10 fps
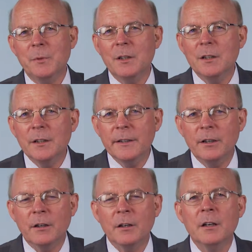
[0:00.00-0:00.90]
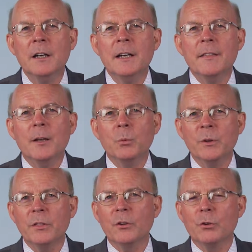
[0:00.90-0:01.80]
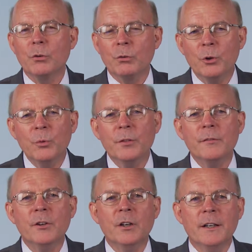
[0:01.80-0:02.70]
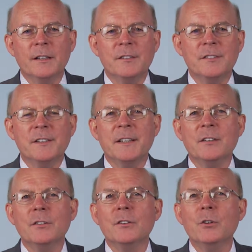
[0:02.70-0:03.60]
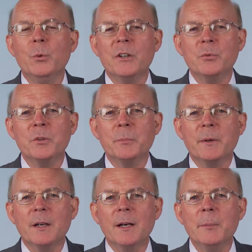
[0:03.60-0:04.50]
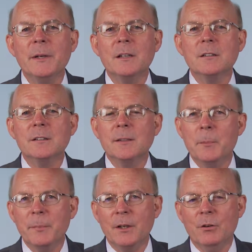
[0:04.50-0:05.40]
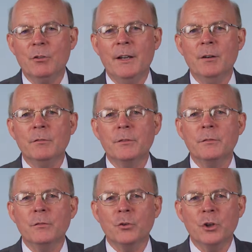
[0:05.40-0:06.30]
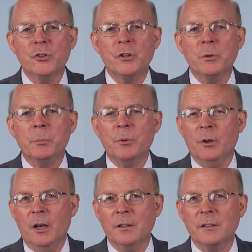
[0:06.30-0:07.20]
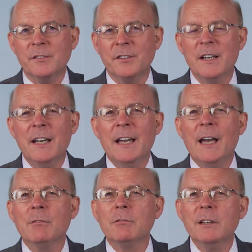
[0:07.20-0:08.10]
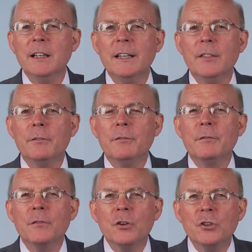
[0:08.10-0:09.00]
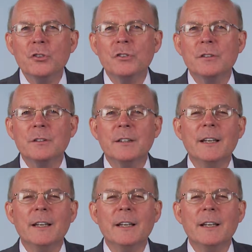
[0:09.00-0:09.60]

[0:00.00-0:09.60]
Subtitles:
clear that with the growth of the United States, the U.S. was becoming a dumping ground for fraudulent products. And really the first